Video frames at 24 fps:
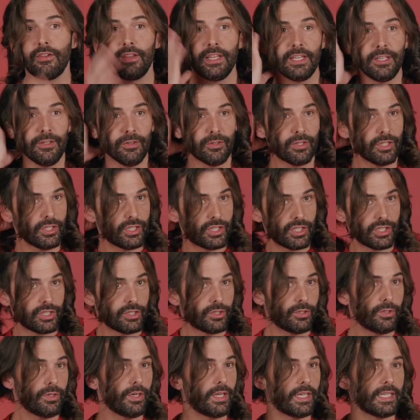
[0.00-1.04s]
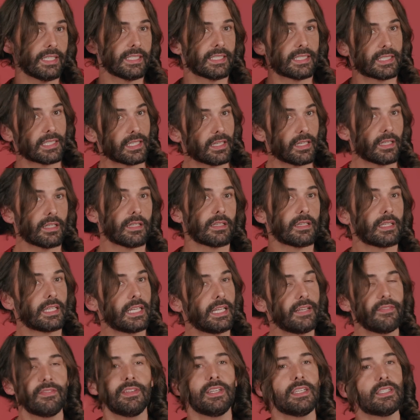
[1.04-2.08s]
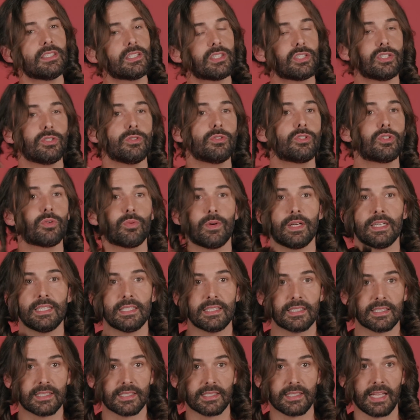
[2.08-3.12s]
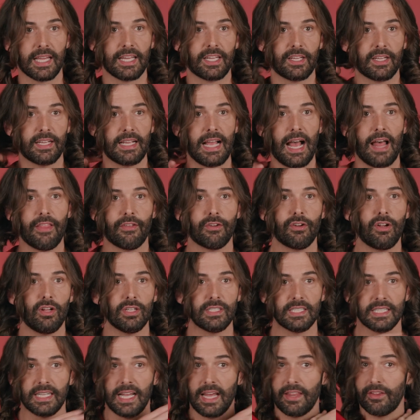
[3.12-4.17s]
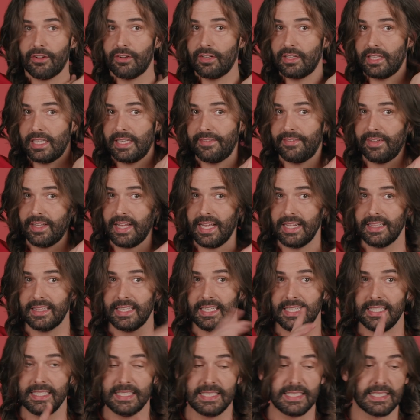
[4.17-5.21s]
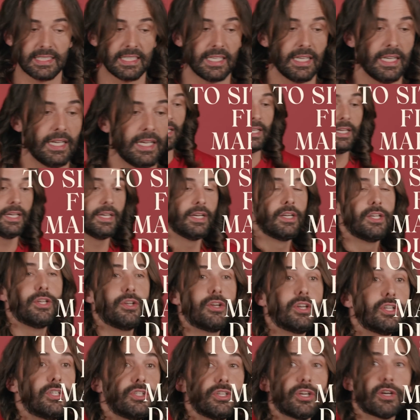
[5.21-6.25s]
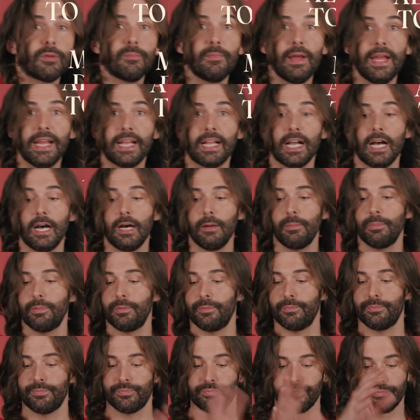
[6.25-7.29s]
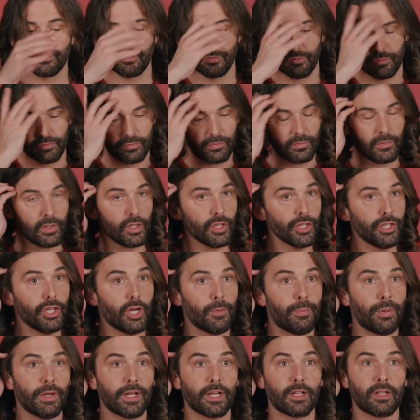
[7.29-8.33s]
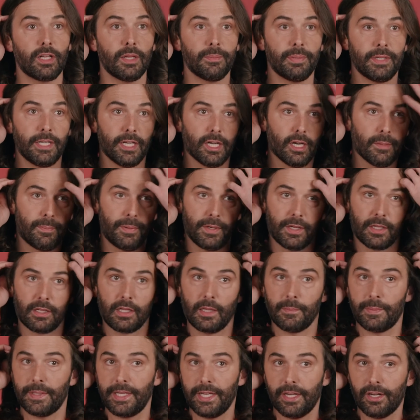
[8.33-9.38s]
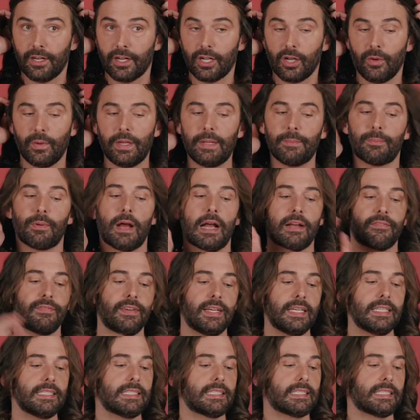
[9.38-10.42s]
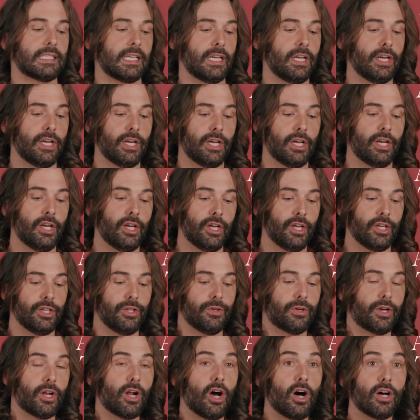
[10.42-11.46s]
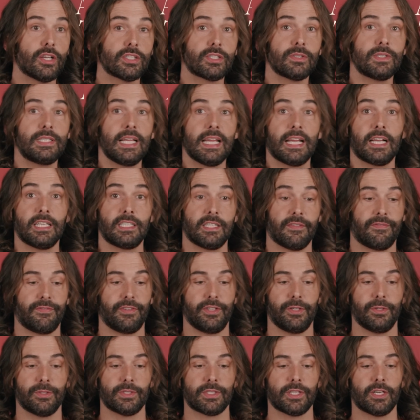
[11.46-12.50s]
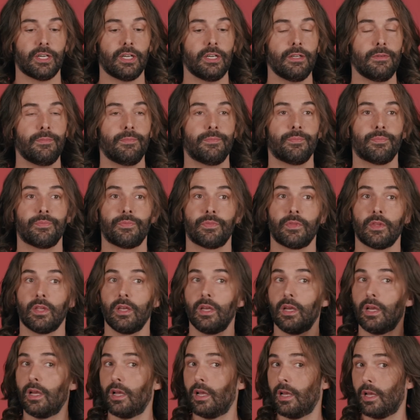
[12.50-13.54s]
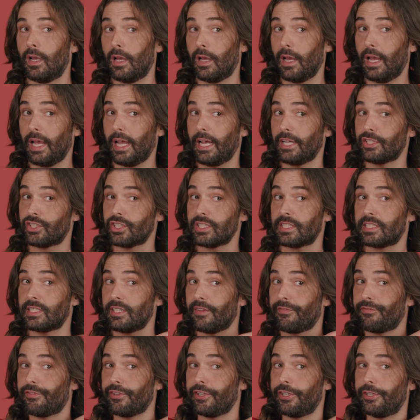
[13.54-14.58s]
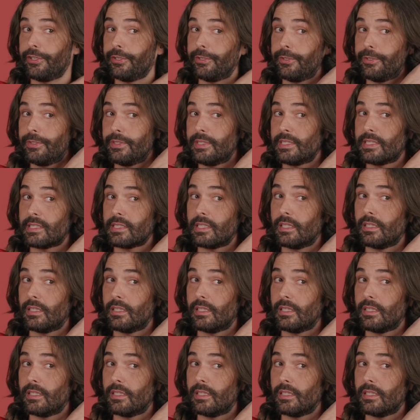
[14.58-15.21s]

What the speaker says: thing you could do is leave these two twists, like gather it all together and leave it like this. You could do your makeup, you know, put a clip here, go eat breakfast. You could also take a diffuser and just diffuse